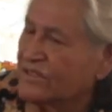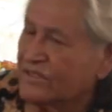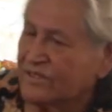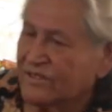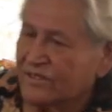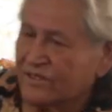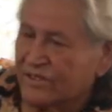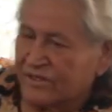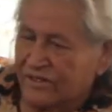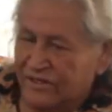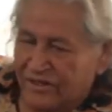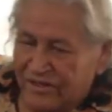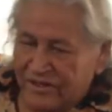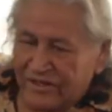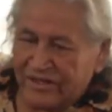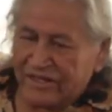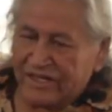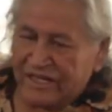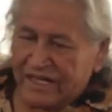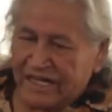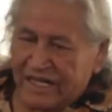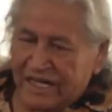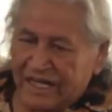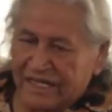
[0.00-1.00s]

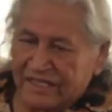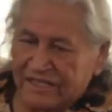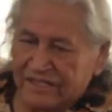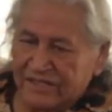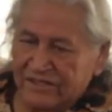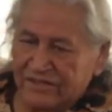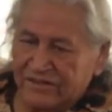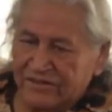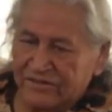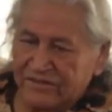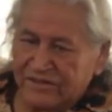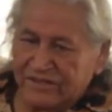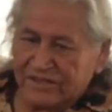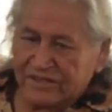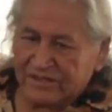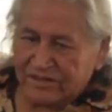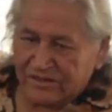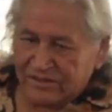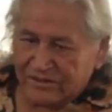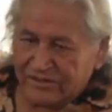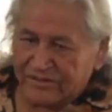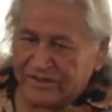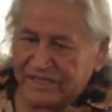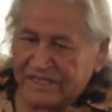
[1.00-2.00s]
learn that, to
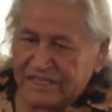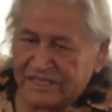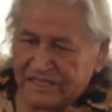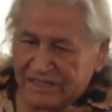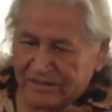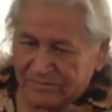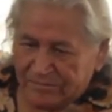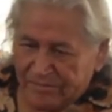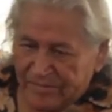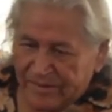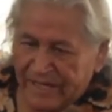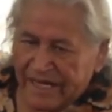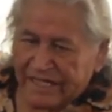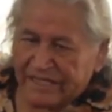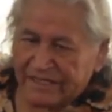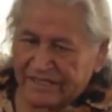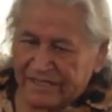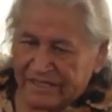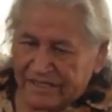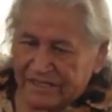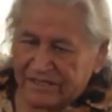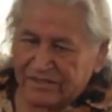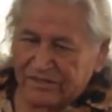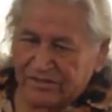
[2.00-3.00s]

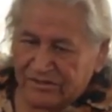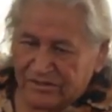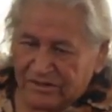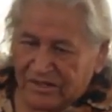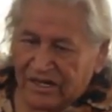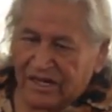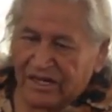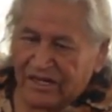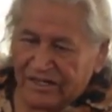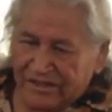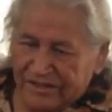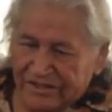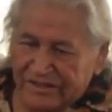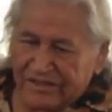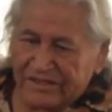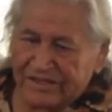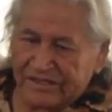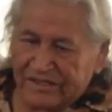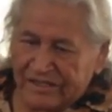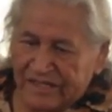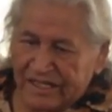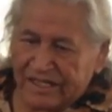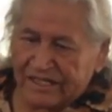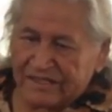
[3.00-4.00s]
respect it, to
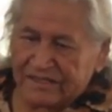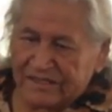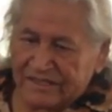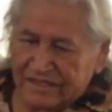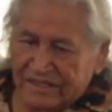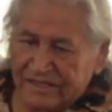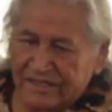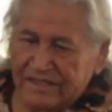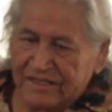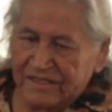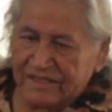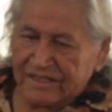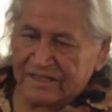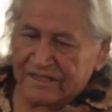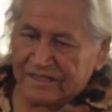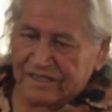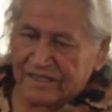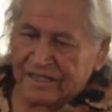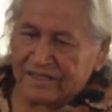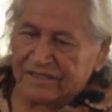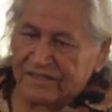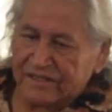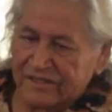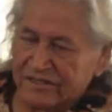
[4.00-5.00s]
honor that
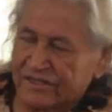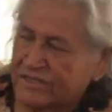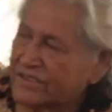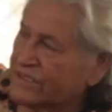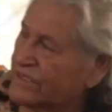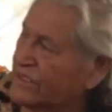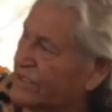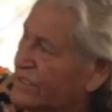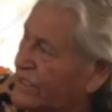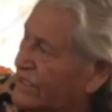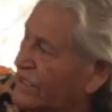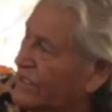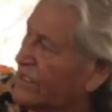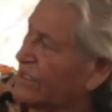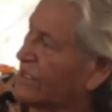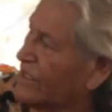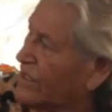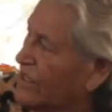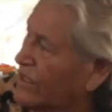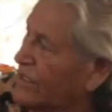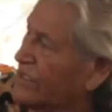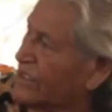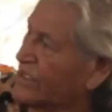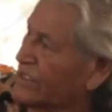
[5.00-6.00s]
they're
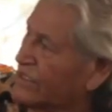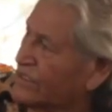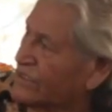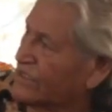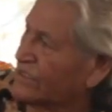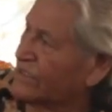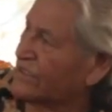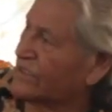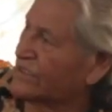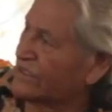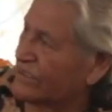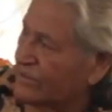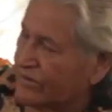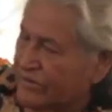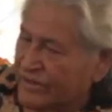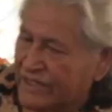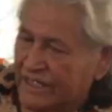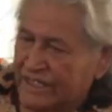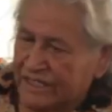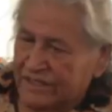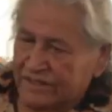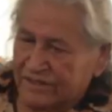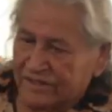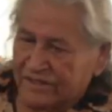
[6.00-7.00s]
still on this earth. We
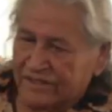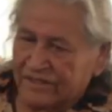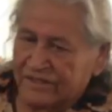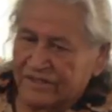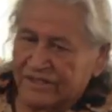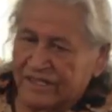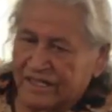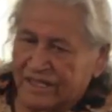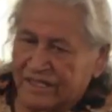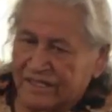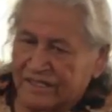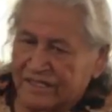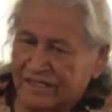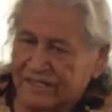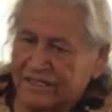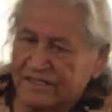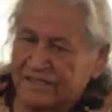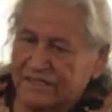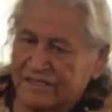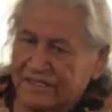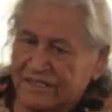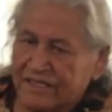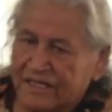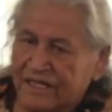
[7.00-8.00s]
need to look at
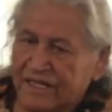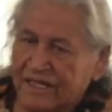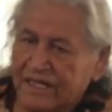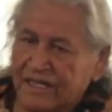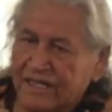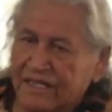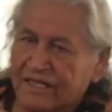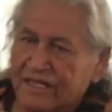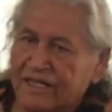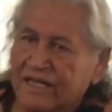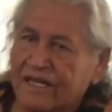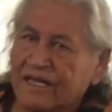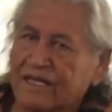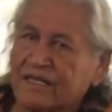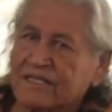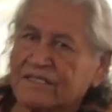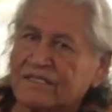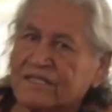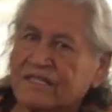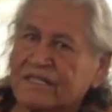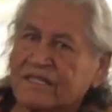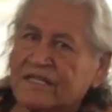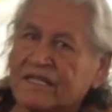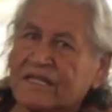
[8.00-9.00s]
these
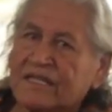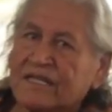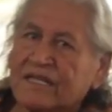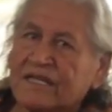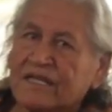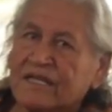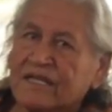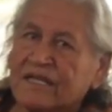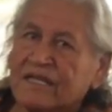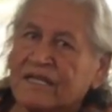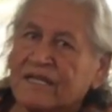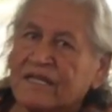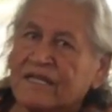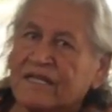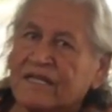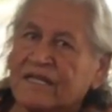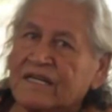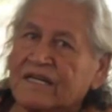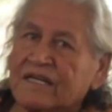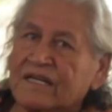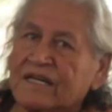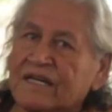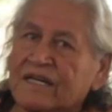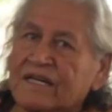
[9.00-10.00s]
things
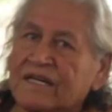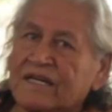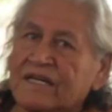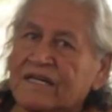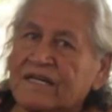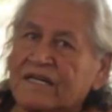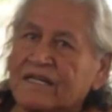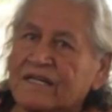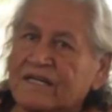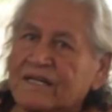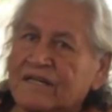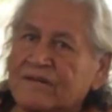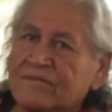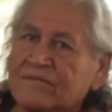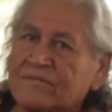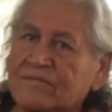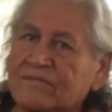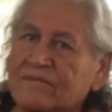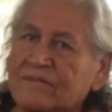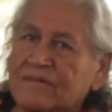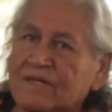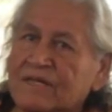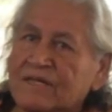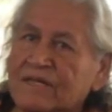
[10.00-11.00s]
in a
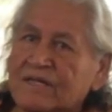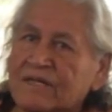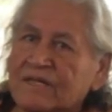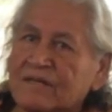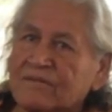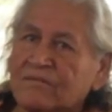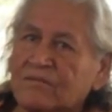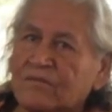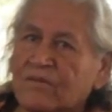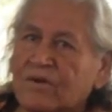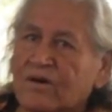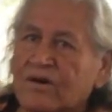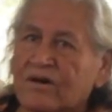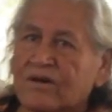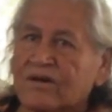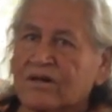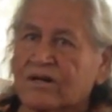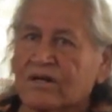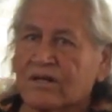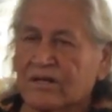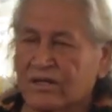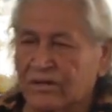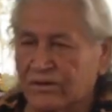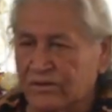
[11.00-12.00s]

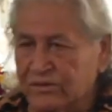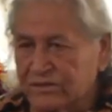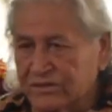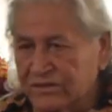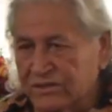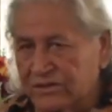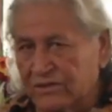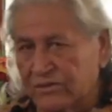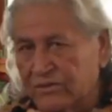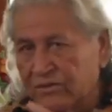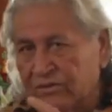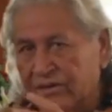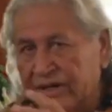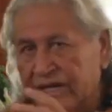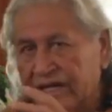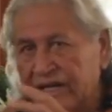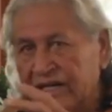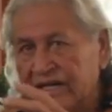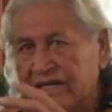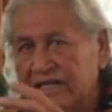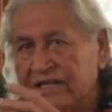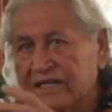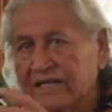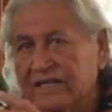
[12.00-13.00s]
more closer
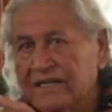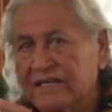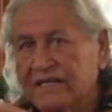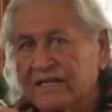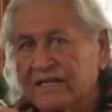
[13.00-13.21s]
way